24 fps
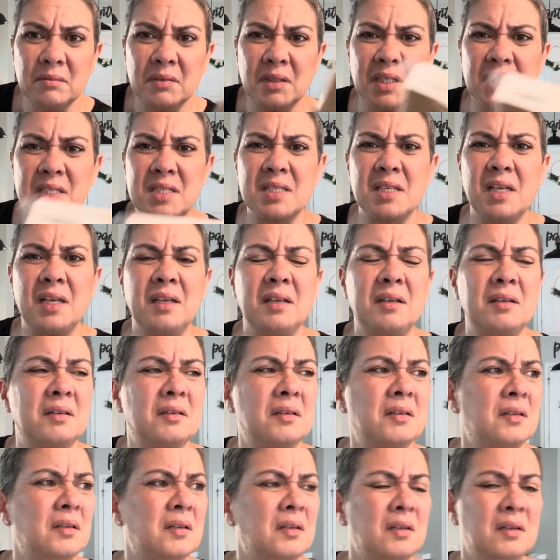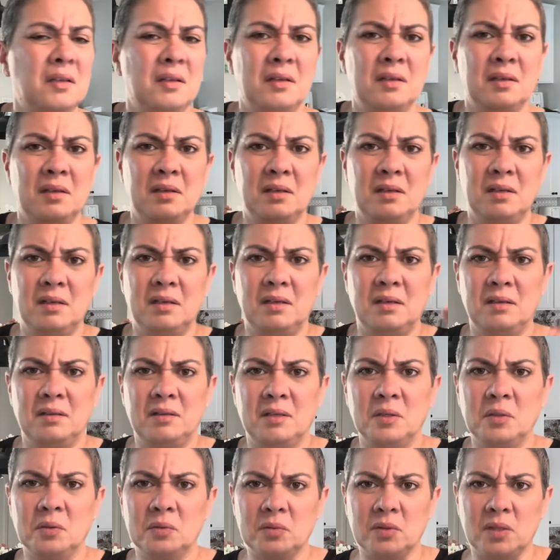It's like
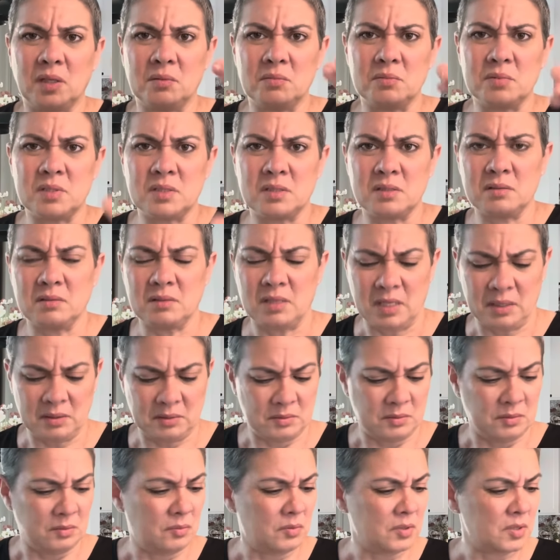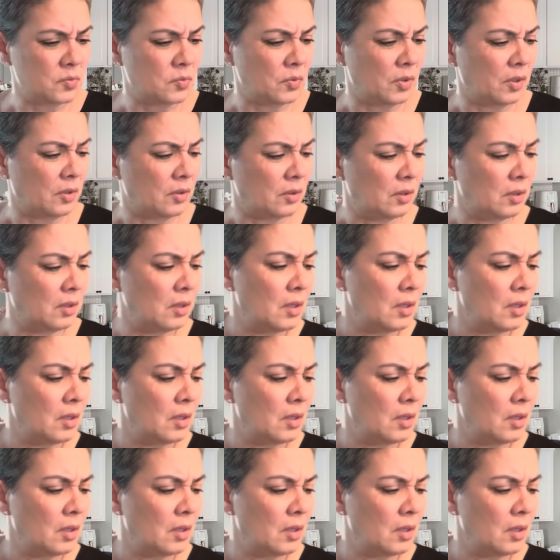little thumbs. I don't know, what's weird.